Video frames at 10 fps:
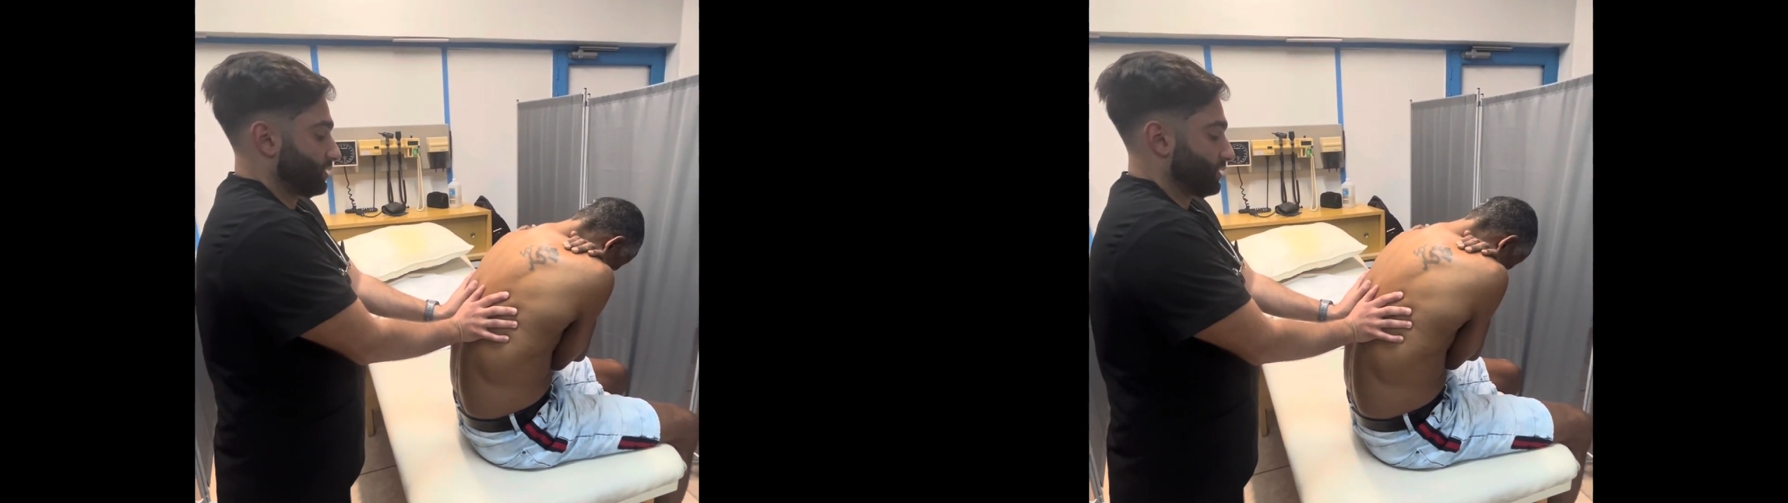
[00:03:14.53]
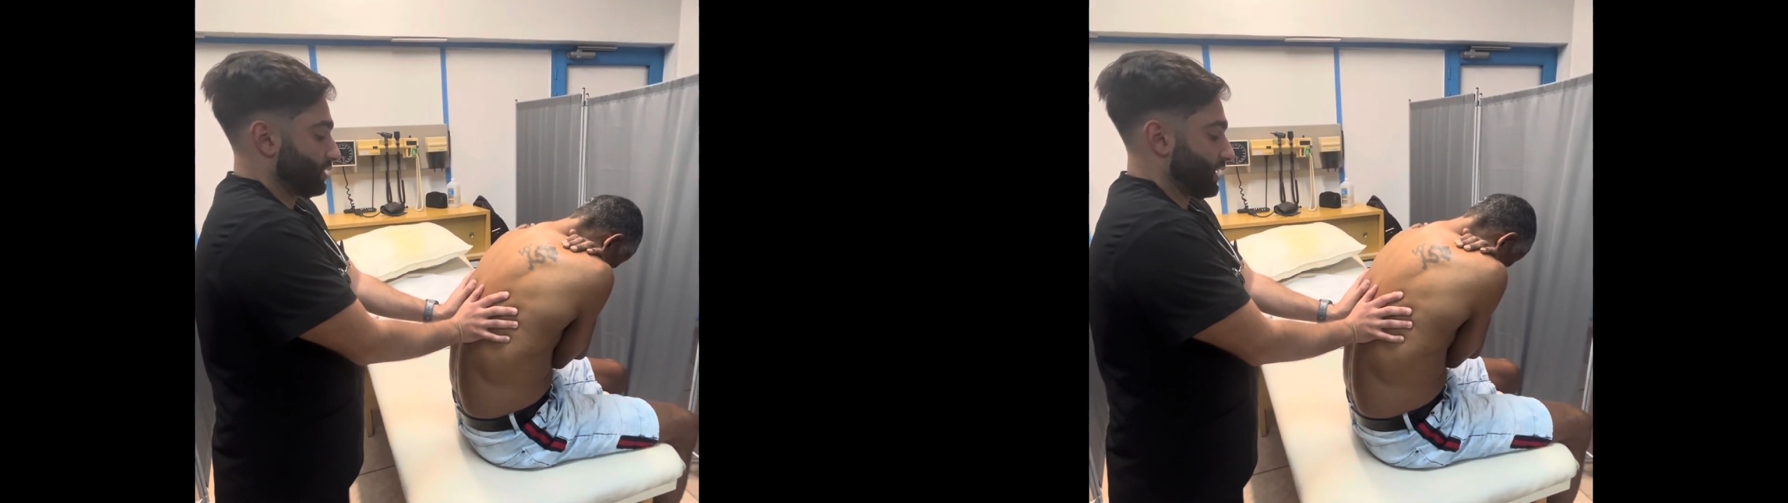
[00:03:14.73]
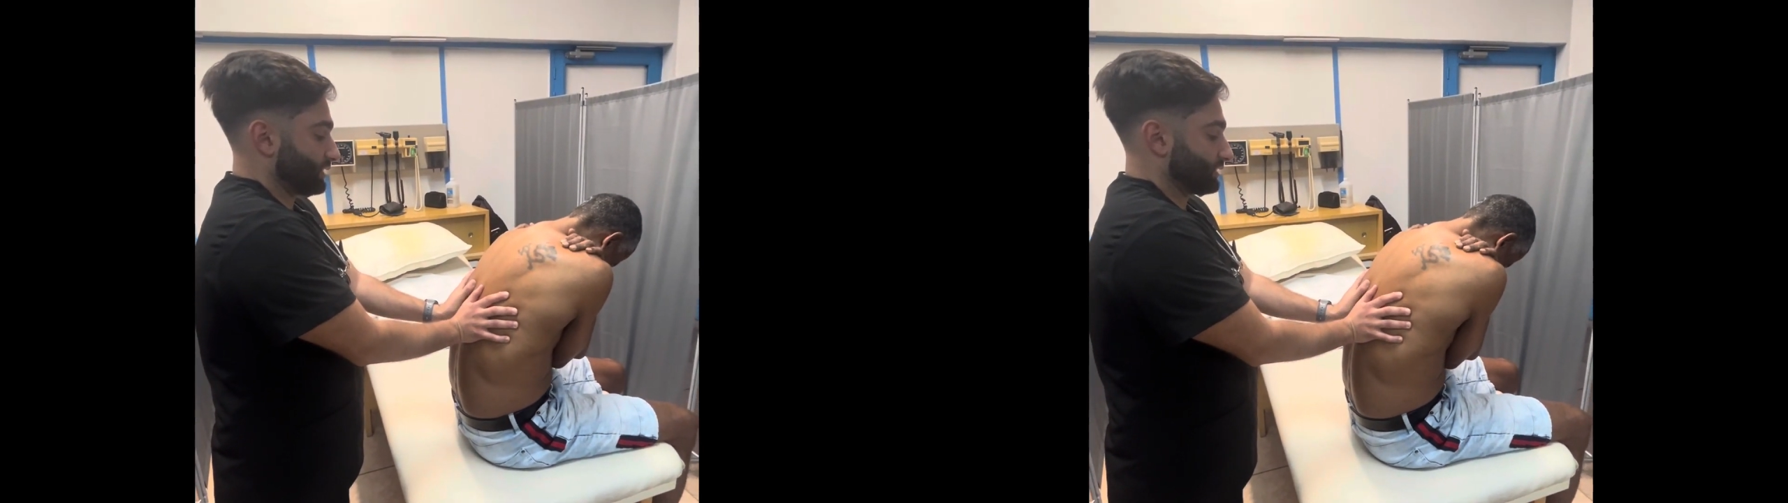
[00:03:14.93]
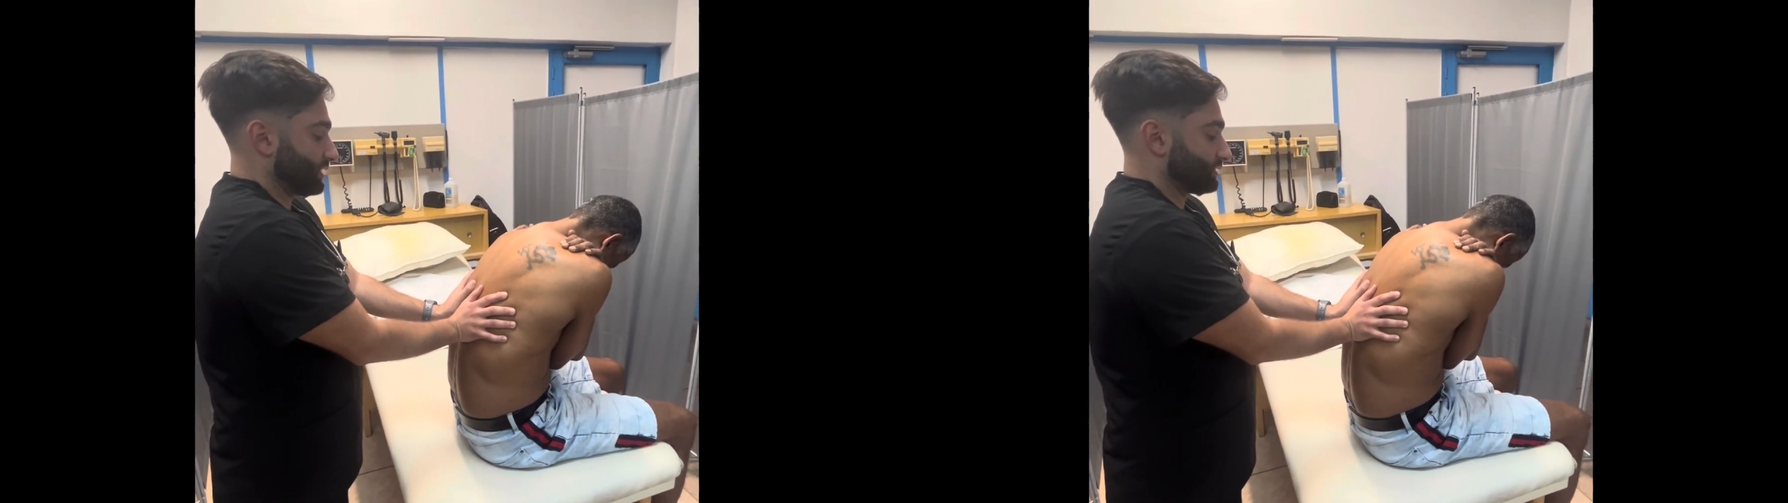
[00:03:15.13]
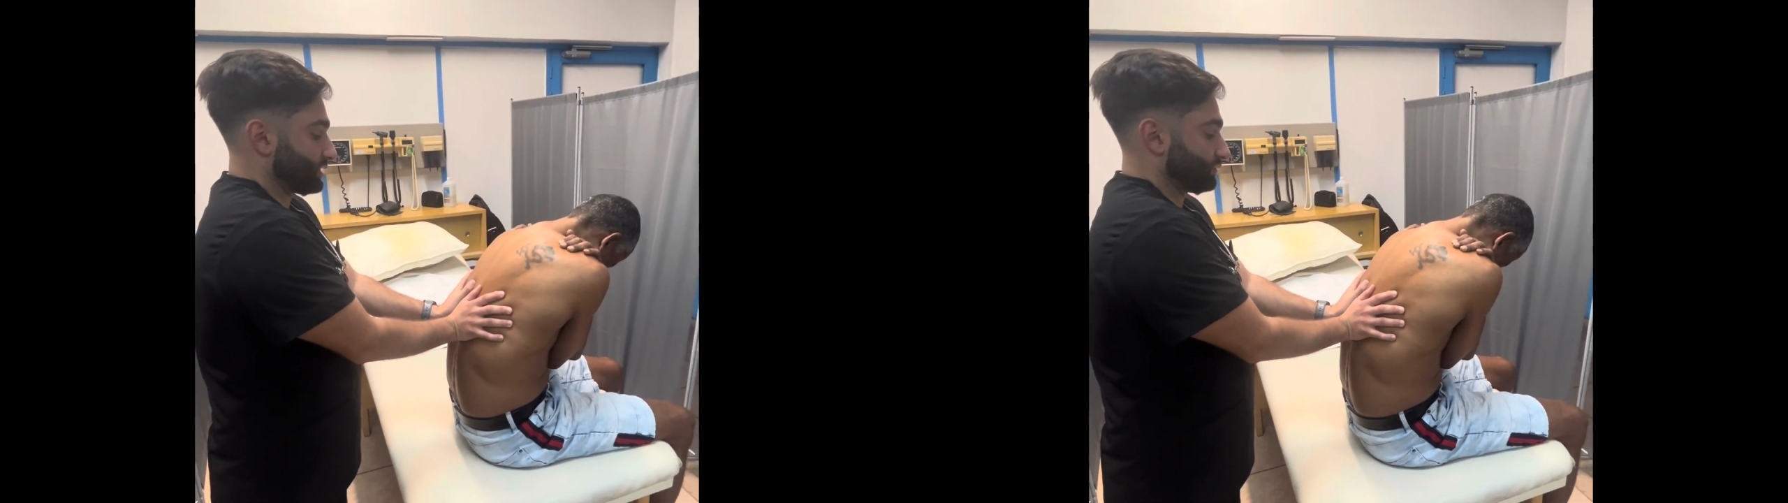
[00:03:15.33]
of about 2
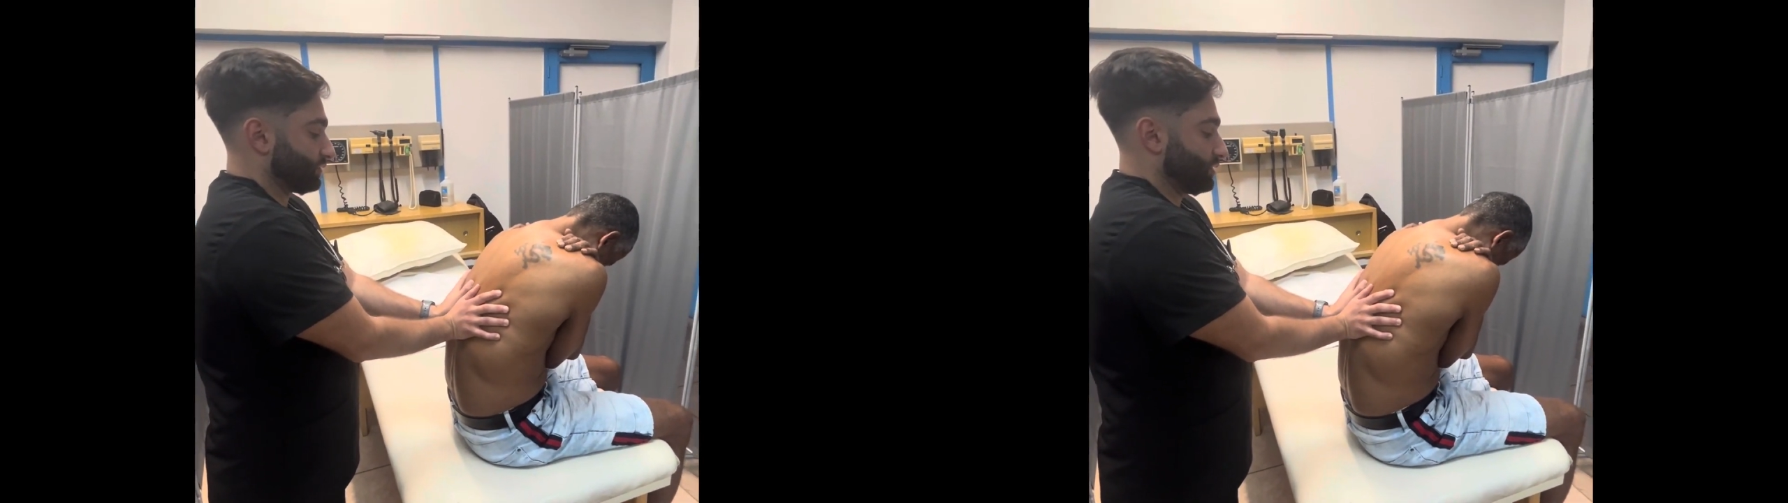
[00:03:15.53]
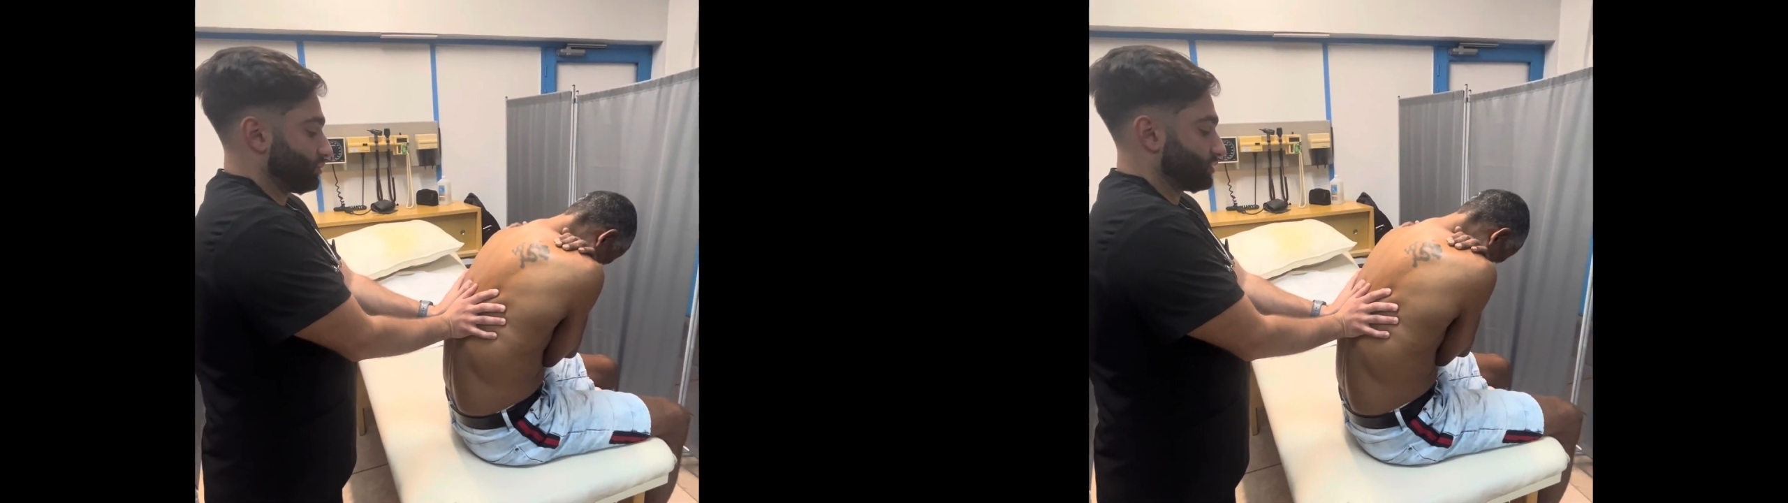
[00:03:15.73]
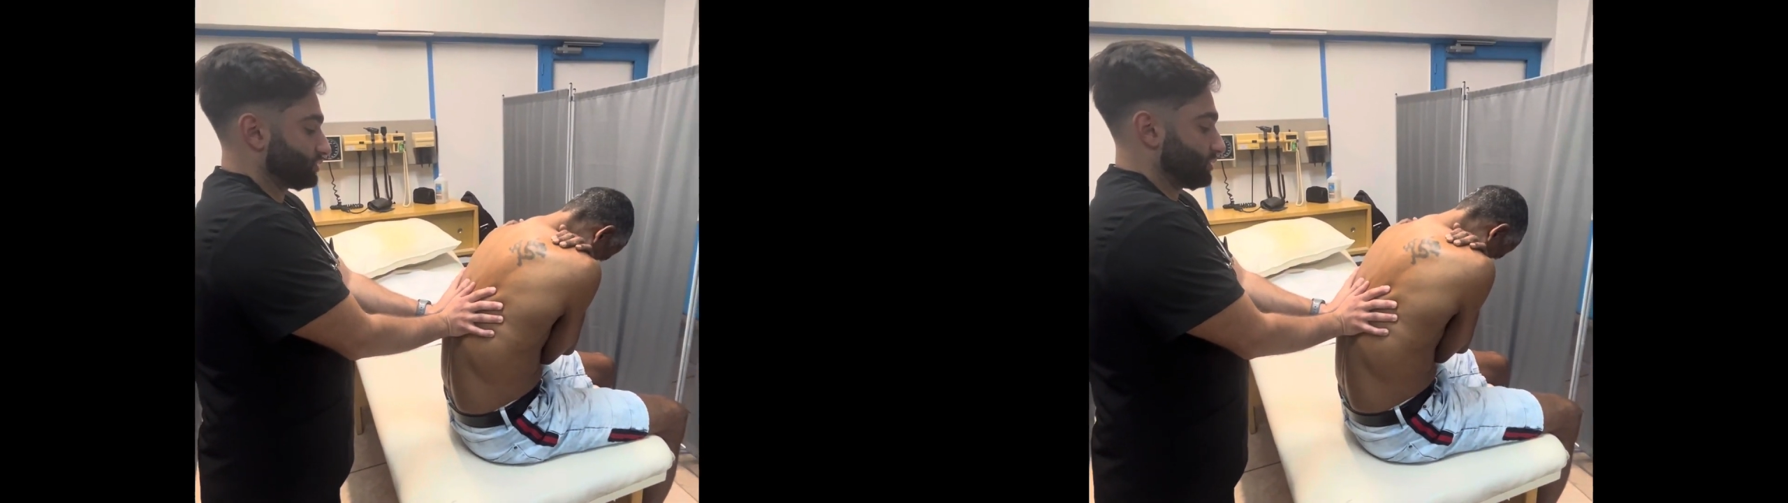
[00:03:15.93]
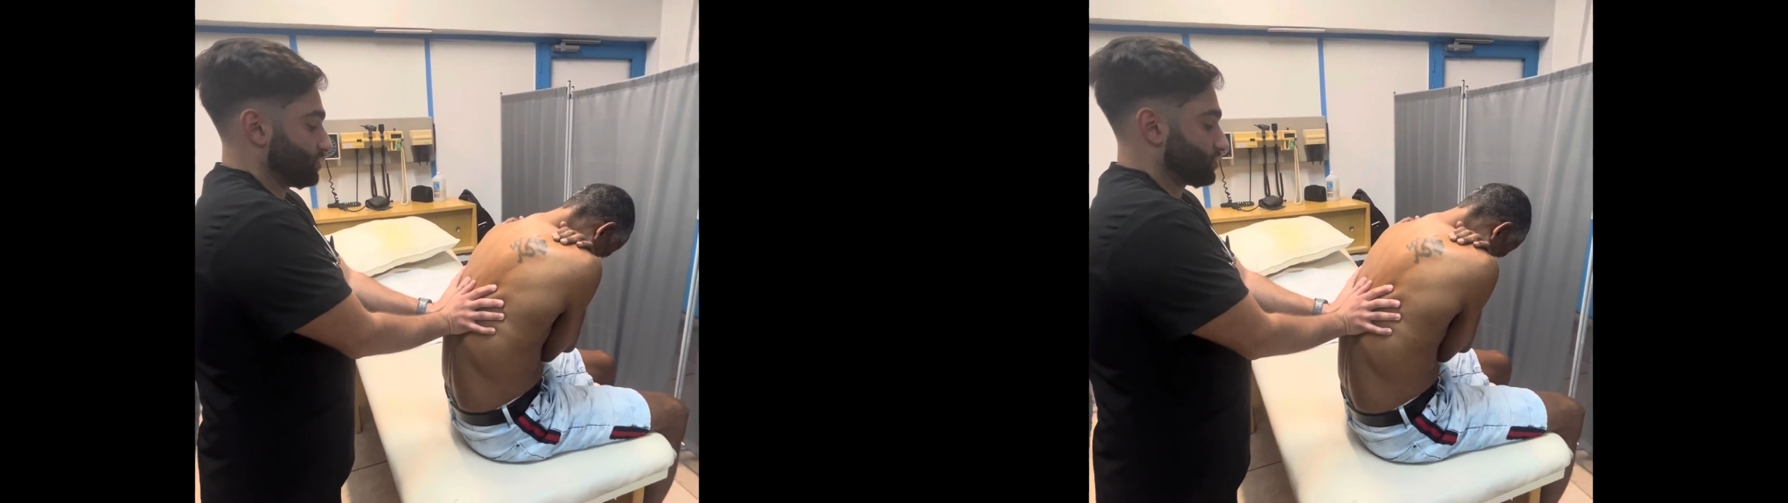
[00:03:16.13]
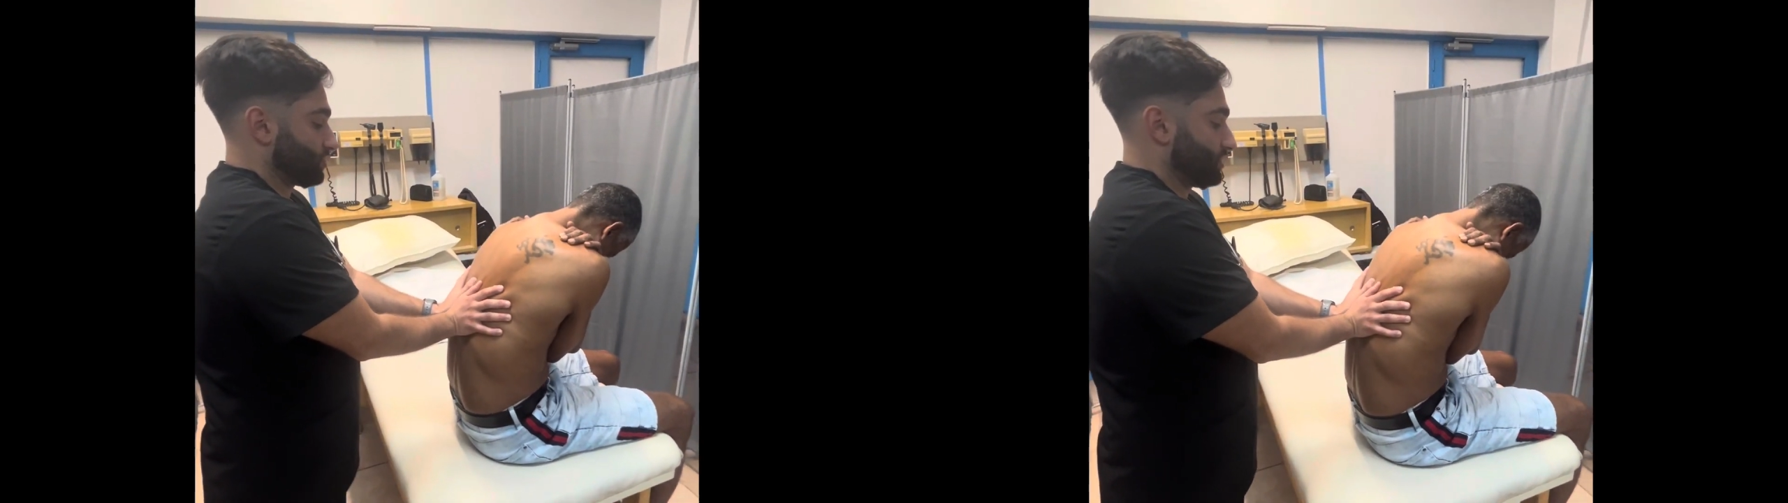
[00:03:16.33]
centimeters on each
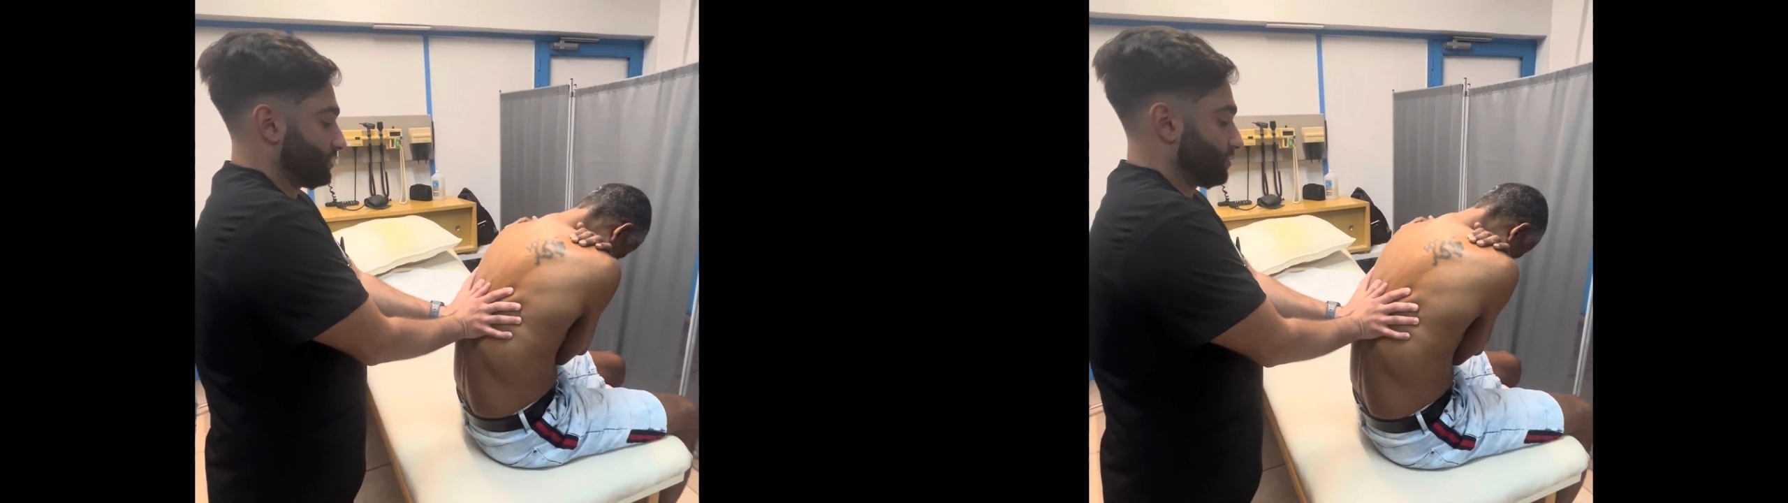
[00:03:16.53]
side,